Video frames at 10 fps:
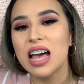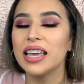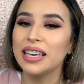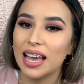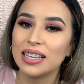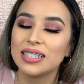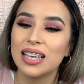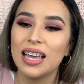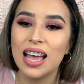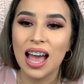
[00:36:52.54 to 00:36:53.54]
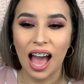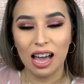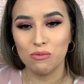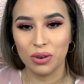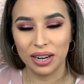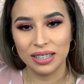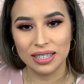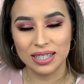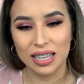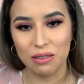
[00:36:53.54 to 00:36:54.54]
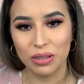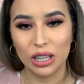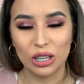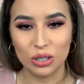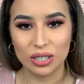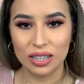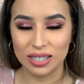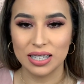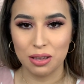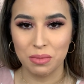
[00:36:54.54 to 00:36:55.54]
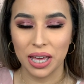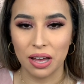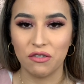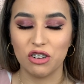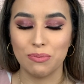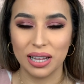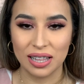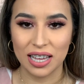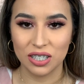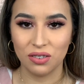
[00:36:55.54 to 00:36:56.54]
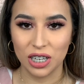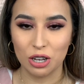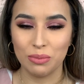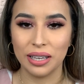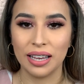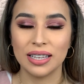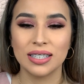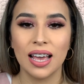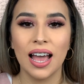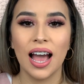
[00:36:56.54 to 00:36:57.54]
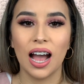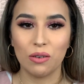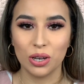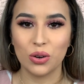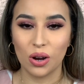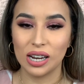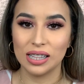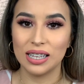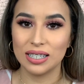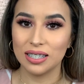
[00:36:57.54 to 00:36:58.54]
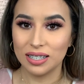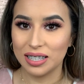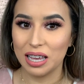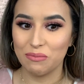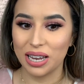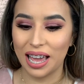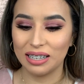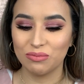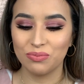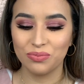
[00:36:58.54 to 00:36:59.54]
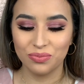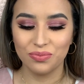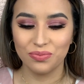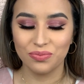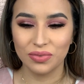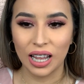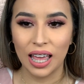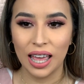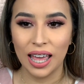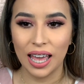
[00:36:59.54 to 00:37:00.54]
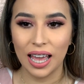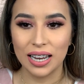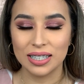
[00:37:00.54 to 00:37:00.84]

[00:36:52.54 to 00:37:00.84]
yes, I'm wearing the same clothes and the same makeup from my last video because I recorded this the same day. And